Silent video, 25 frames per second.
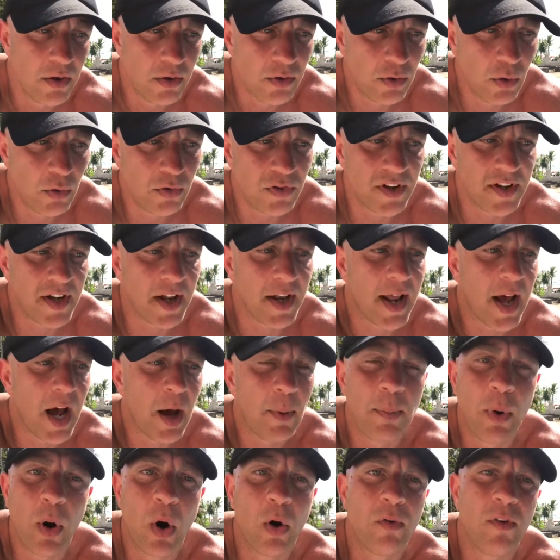using an
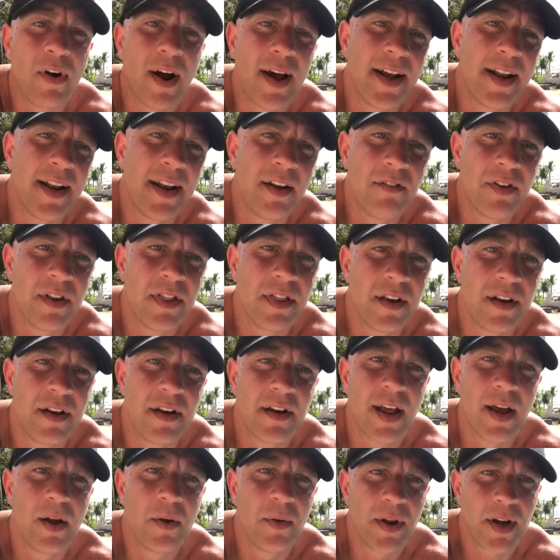app or writing everything
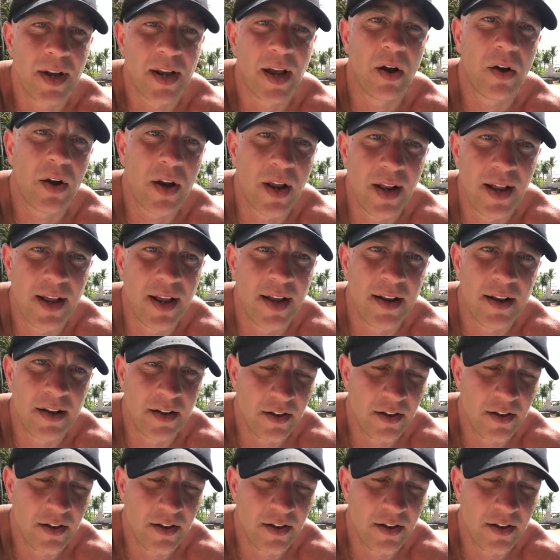down and calculating